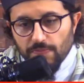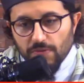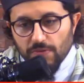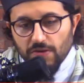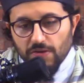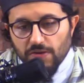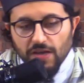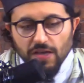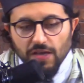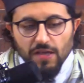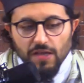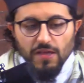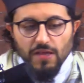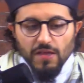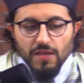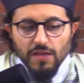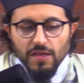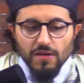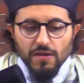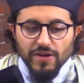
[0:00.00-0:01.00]
Okay.
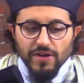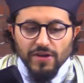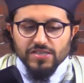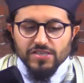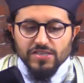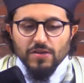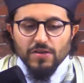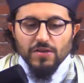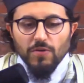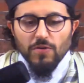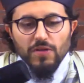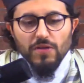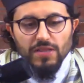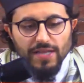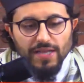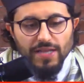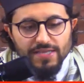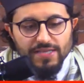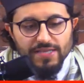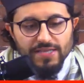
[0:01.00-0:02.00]
All right. So
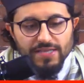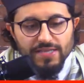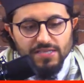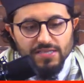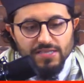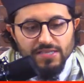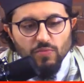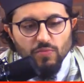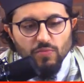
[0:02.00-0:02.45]
let's see with